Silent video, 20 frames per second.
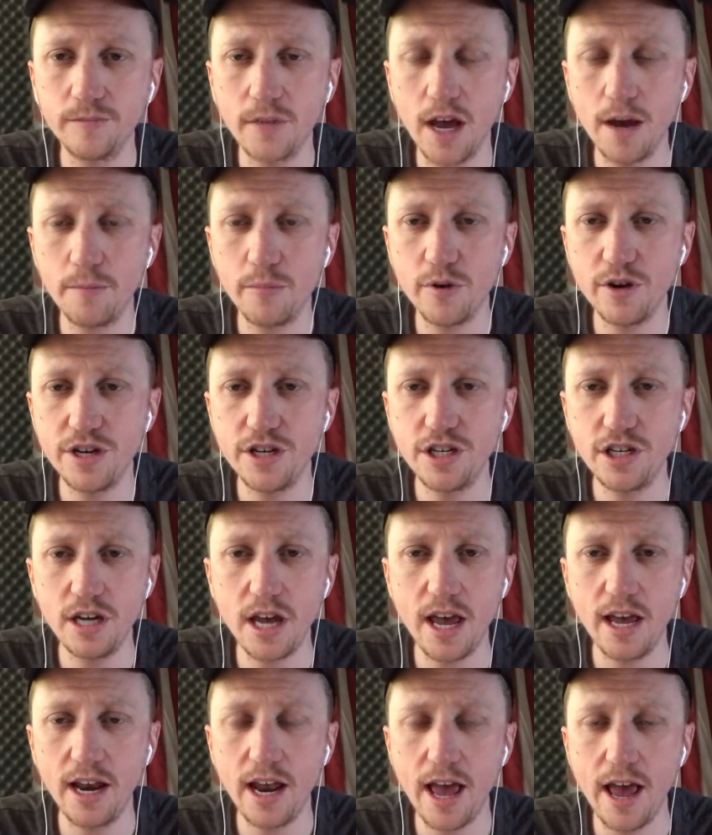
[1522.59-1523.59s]
I
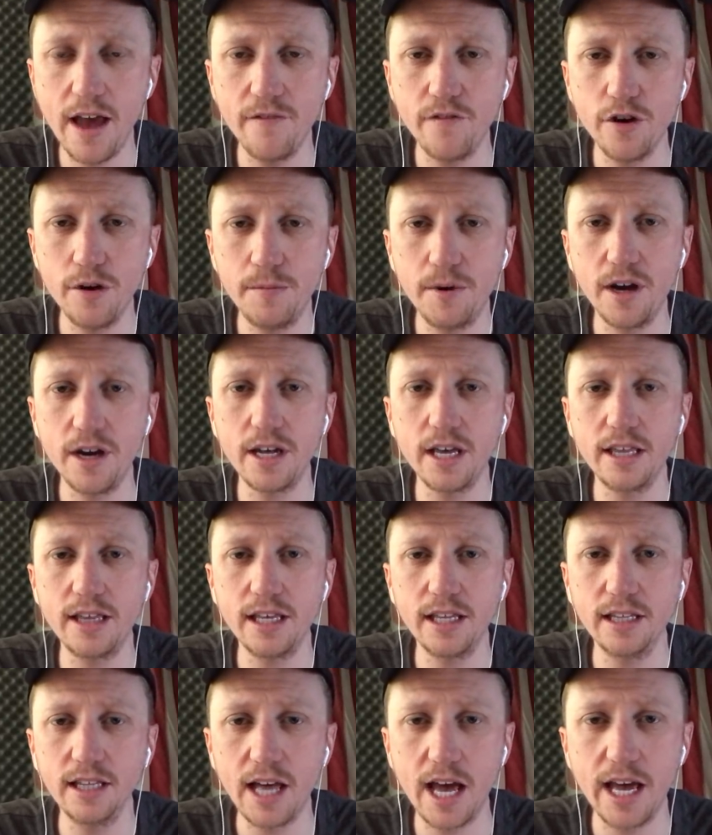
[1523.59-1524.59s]
appreciate everybody
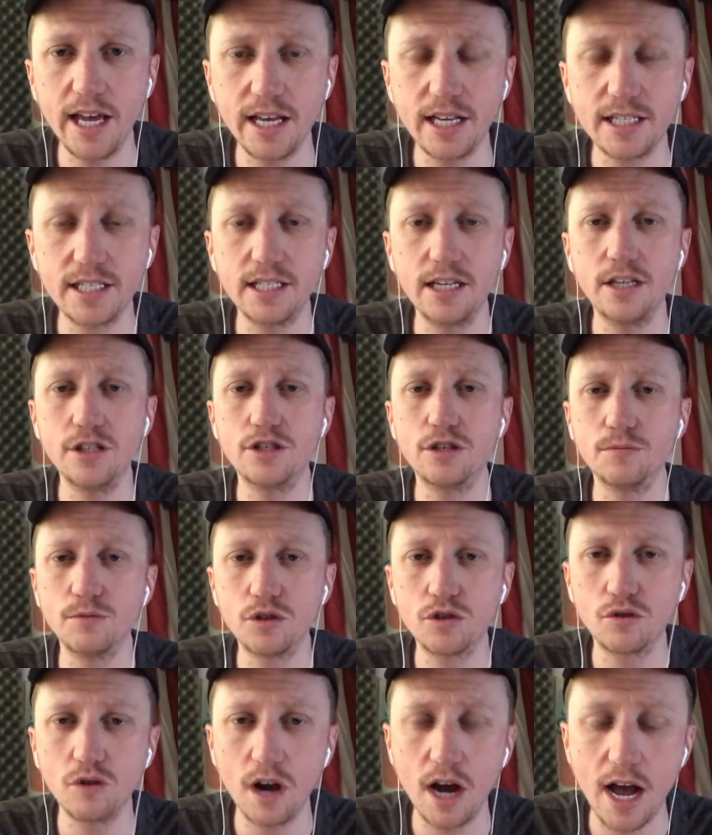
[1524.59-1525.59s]
that likes and
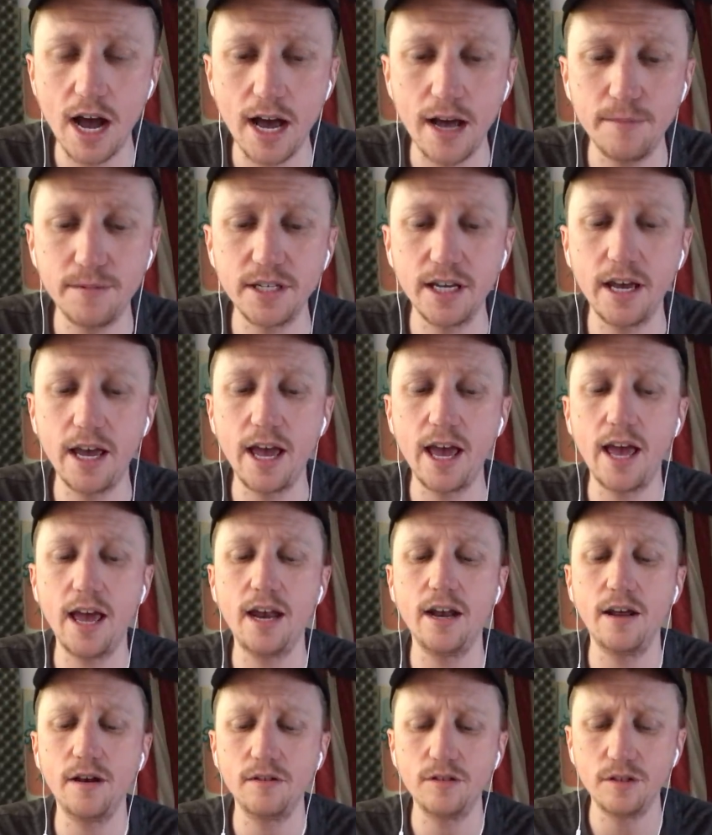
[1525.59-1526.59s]
subscribes
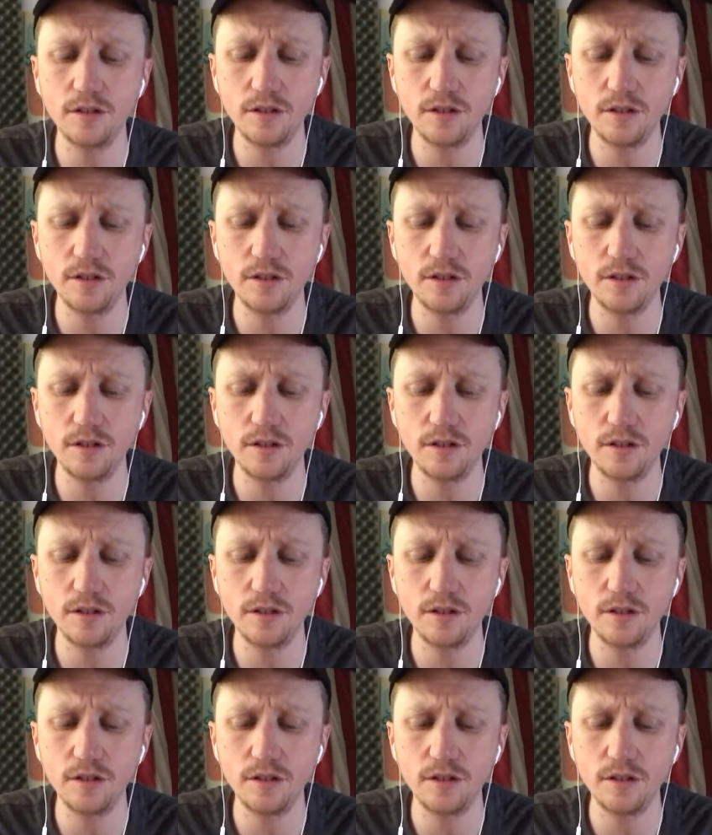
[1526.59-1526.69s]
and